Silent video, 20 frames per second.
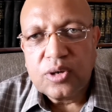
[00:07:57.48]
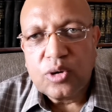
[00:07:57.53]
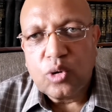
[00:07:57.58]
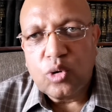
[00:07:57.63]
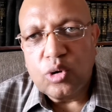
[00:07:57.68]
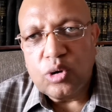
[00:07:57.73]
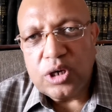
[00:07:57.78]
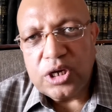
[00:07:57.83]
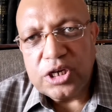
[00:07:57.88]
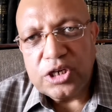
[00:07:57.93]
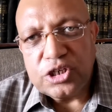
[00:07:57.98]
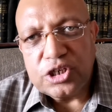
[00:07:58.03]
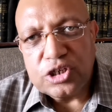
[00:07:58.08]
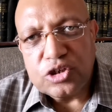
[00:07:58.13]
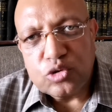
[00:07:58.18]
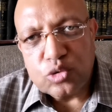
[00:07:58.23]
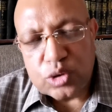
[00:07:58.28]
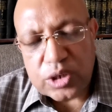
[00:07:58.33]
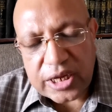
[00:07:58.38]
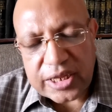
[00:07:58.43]

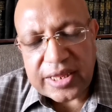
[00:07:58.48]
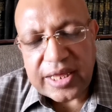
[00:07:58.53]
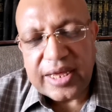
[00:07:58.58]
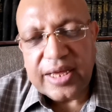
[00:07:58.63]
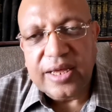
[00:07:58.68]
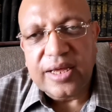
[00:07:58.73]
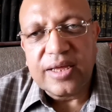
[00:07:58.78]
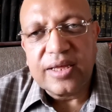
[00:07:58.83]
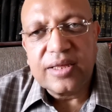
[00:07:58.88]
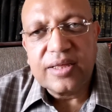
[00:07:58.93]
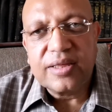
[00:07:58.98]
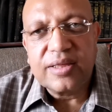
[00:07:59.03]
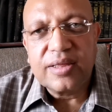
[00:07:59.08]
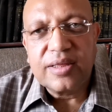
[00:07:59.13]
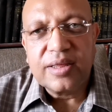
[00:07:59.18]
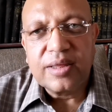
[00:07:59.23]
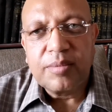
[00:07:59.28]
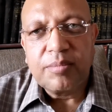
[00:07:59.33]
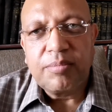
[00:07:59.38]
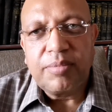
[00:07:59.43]
Oriented to nothing
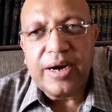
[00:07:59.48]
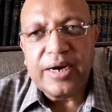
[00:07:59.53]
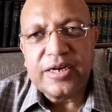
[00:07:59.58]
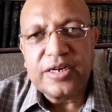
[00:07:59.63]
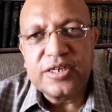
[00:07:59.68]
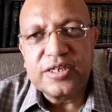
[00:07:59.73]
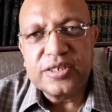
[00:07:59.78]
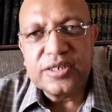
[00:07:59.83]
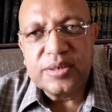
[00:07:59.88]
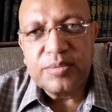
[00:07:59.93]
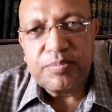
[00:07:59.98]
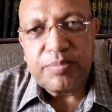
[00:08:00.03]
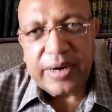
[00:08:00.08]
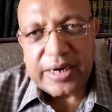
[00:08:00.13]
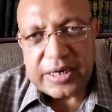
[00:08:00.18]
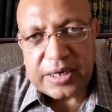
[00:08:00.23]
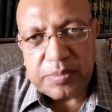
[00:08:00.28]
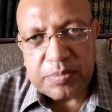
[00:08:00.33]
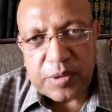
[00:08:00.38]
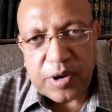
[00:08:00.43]
but
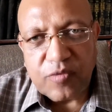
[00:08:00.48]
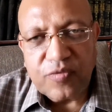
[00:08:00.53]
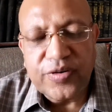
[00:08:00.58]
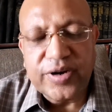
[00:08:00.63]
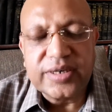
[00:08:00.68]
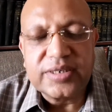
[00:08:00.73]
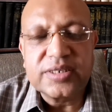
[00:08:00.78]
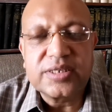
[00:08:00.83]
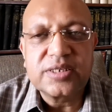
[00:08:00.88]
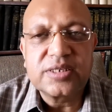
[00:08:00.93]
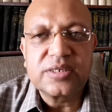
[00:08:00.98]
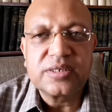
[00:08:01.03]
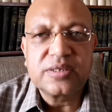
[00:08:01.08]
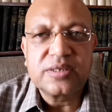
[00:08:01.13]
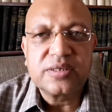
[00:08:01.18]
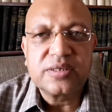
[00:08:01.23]
petty profits,